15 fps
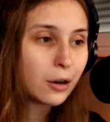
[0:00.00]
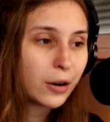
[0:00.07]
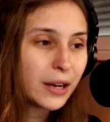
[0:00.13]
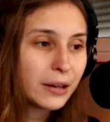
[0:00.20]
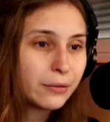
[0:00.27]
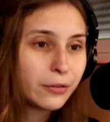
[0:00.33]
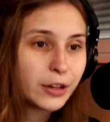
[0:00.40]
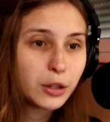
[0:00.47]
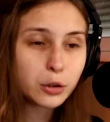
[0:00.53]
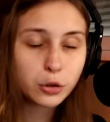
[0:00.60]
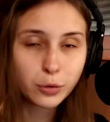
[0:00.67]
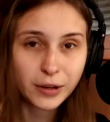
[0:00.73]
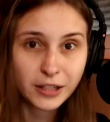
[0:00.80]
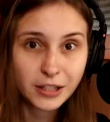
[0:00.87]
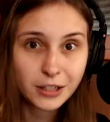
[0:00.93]
Login with your
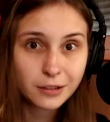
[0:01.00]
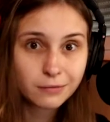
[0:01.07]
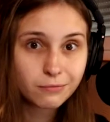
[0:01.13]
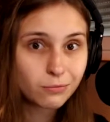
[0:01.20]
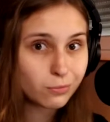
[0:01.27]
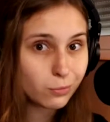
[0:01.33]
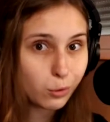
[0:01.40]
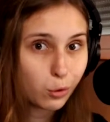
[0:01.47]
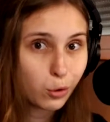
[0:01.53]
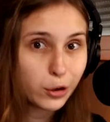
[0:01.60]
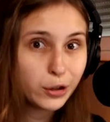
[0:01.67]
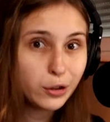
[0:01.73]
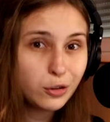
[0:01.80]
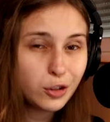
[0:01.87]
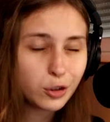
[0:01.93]
Twitch or
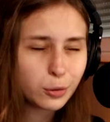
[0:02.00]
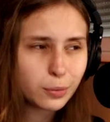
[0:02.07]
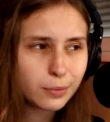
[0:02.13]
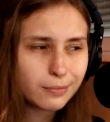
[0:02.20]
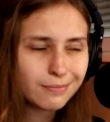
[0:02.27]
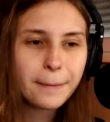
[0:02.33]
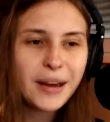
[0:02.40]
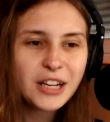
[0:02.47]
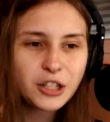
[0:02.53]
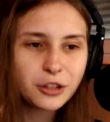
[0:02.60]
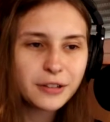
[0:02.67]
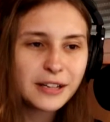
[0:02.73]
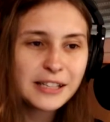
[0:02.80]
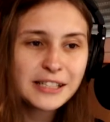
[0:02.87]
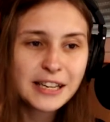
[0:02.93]
YouTube. Make
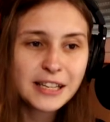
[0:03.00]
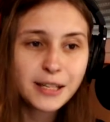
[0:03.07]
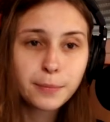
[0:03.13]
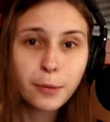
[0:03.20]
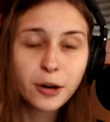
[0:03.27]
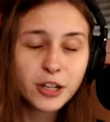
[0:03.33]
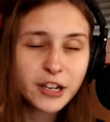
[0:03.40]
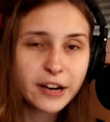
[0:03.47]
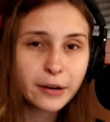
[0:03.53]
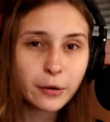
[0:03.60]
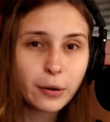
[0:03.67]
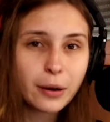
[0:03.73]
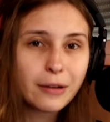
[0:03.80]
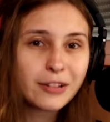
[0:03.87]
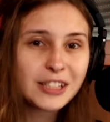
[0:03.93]
sure this says Part
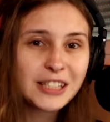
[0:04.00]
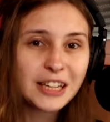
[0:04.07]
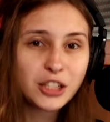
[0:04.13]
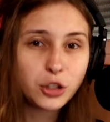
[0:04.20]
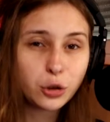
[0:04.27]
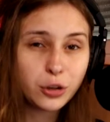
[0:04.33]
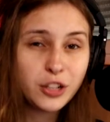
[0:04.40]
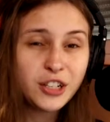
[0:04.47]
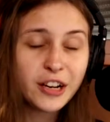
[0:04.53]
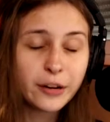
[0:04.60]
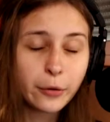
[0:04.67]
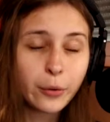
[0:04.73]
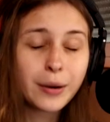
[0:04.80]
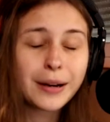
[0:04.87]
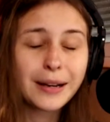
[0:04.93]
Channel. If it says Join
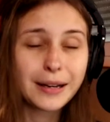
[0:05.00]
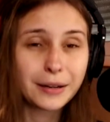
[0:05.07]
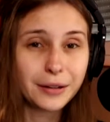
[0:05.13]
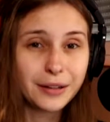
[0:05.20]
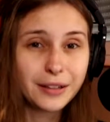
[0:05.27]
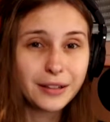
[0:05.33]
Channel, click on